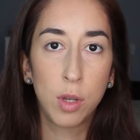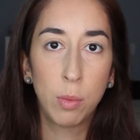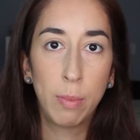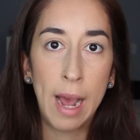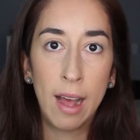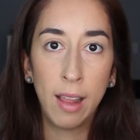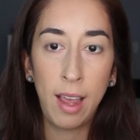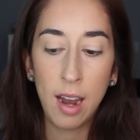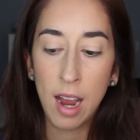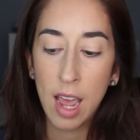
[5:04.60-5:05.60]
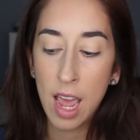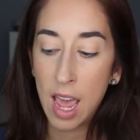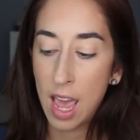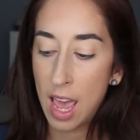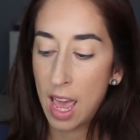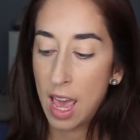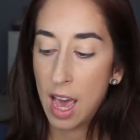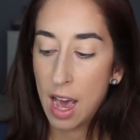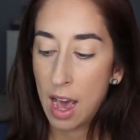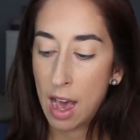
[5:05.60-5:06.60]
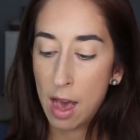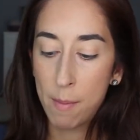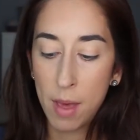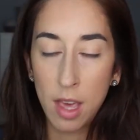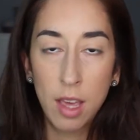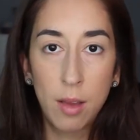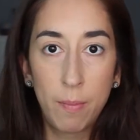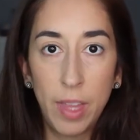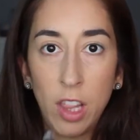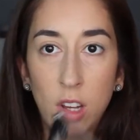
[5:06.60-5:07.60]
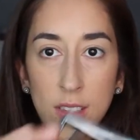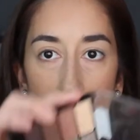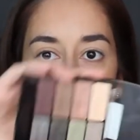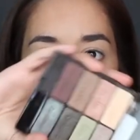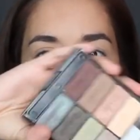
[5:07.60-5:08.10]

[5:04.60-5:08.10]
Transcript: Zone palette. Um, it looks like